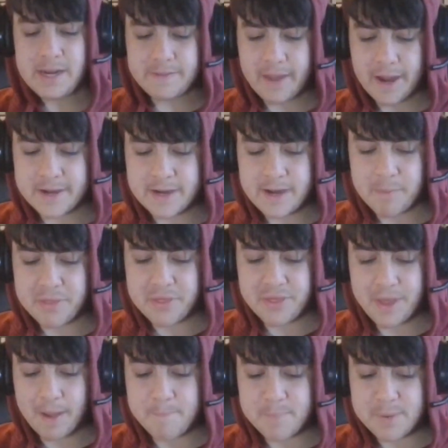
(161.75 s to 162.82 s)
They ended up
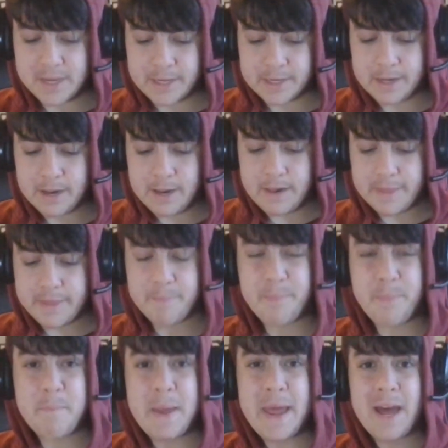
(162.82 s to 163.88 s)
thumping the
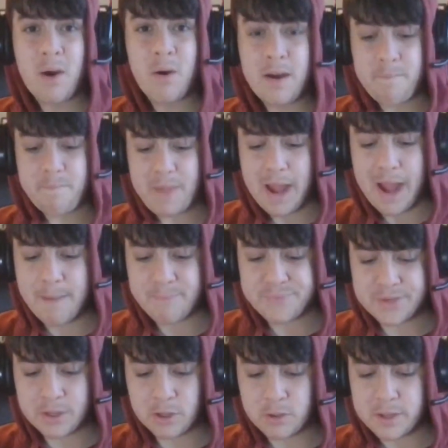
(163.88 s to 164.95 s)
power,
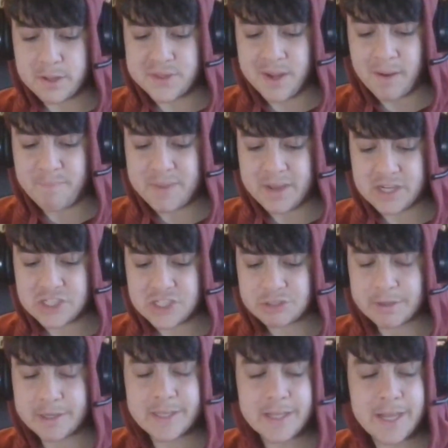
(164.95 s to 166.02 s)
absolutely thumping,
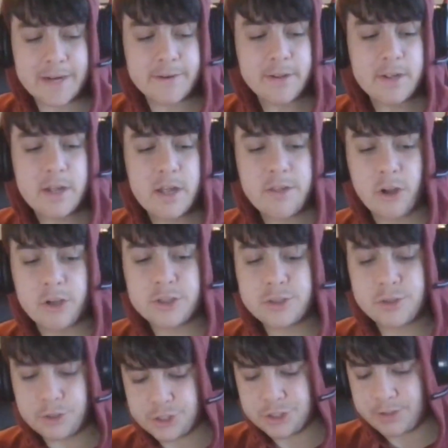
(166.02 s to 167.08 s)
stringing that those
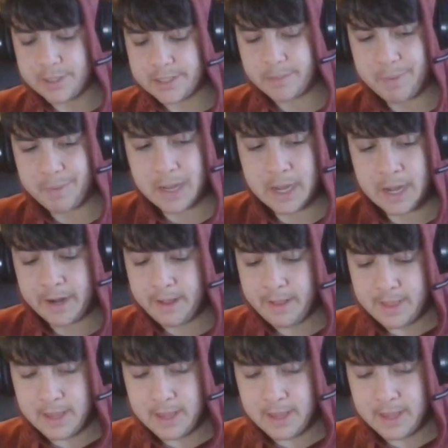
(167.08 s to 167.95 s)
two streaks apart.